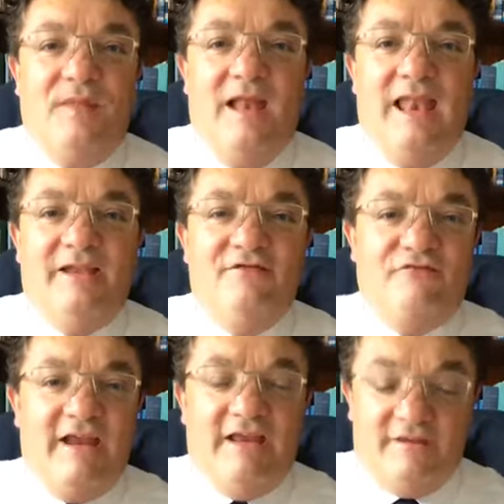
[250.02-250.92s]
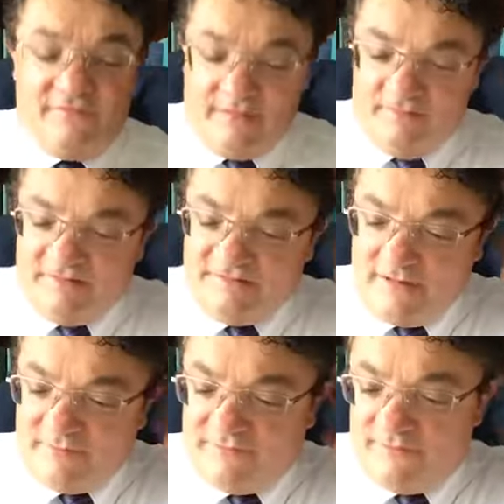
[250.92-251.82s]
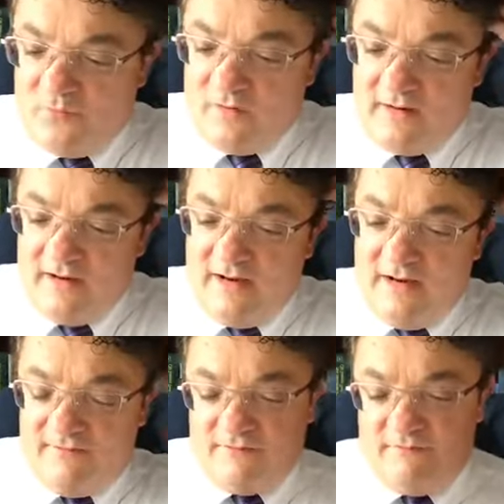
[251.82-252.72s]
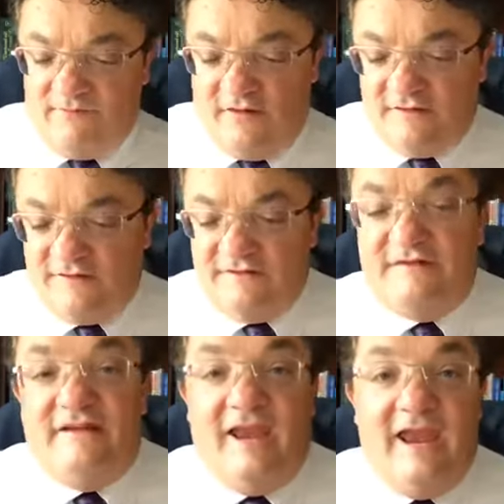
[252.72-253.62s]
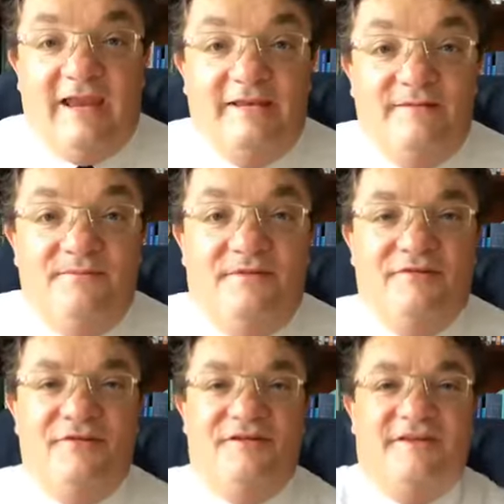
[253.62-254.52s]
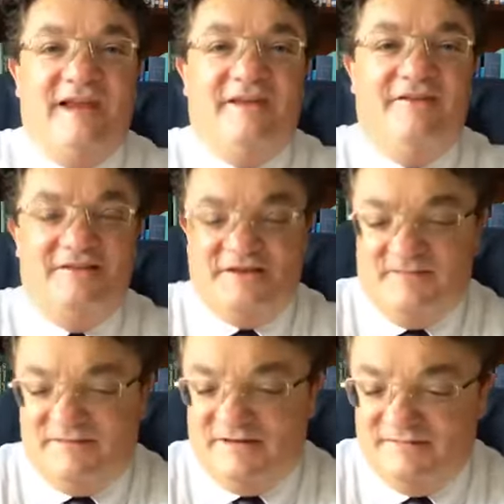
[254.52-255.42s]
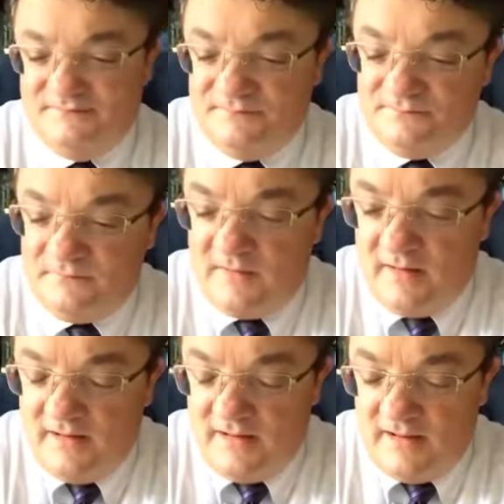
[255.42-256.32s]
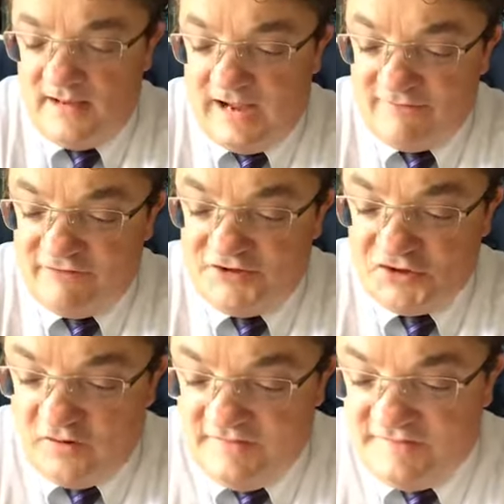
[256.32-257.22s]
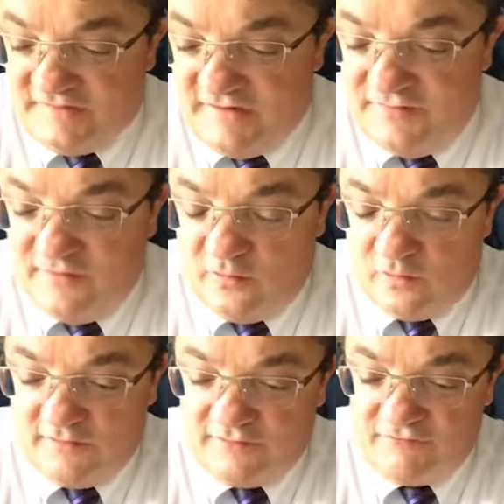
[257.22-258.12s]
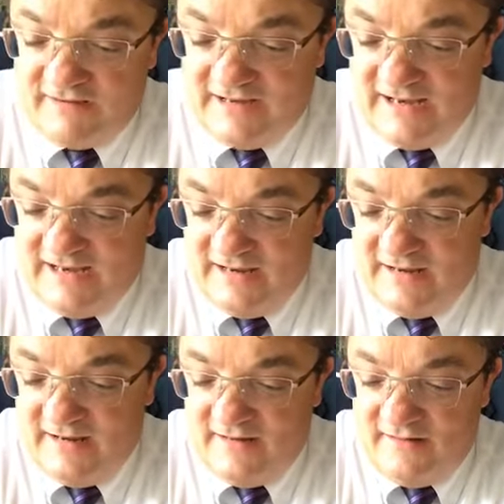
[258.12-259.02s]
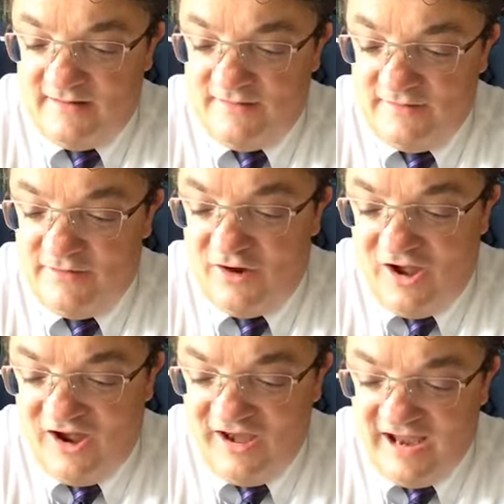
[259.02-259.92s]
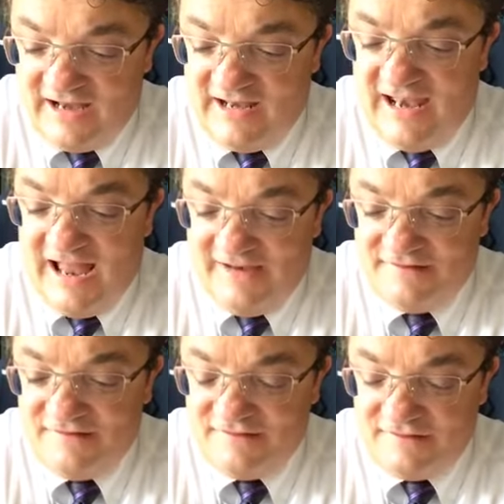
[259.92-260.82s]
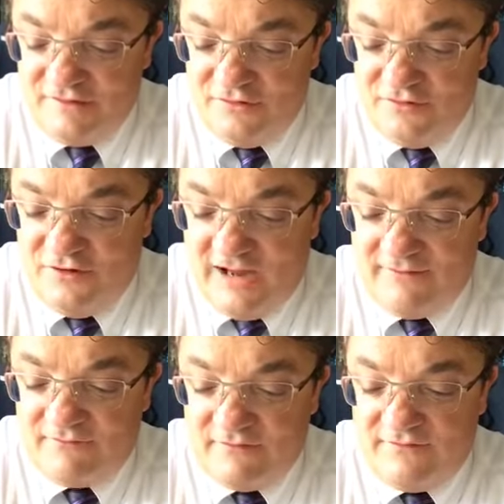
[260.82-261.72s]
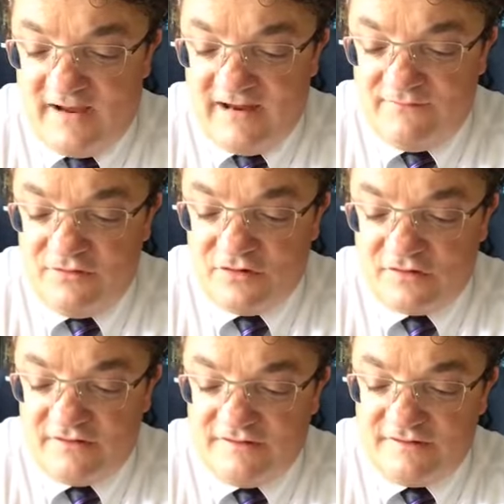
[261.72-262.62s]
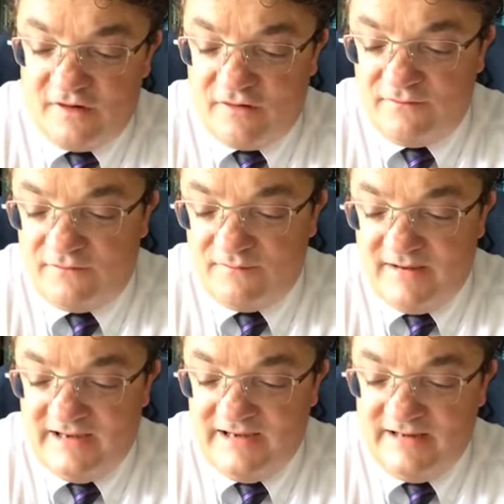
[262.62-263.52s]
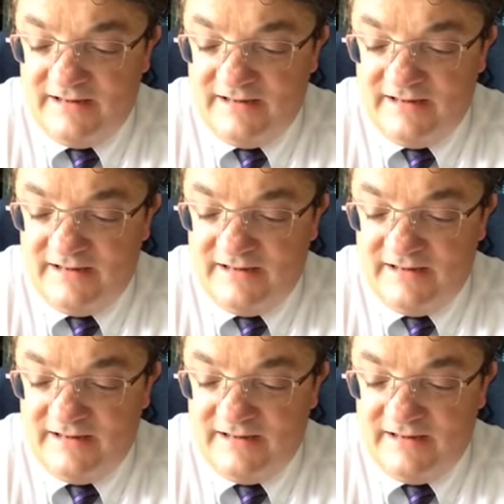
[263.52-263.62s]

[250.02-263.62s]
Let's read Philippians chapter 4 from verse 10 through to the end of the chapter. I rejoice in the Lord greatly that now at last you have revived your concern for me.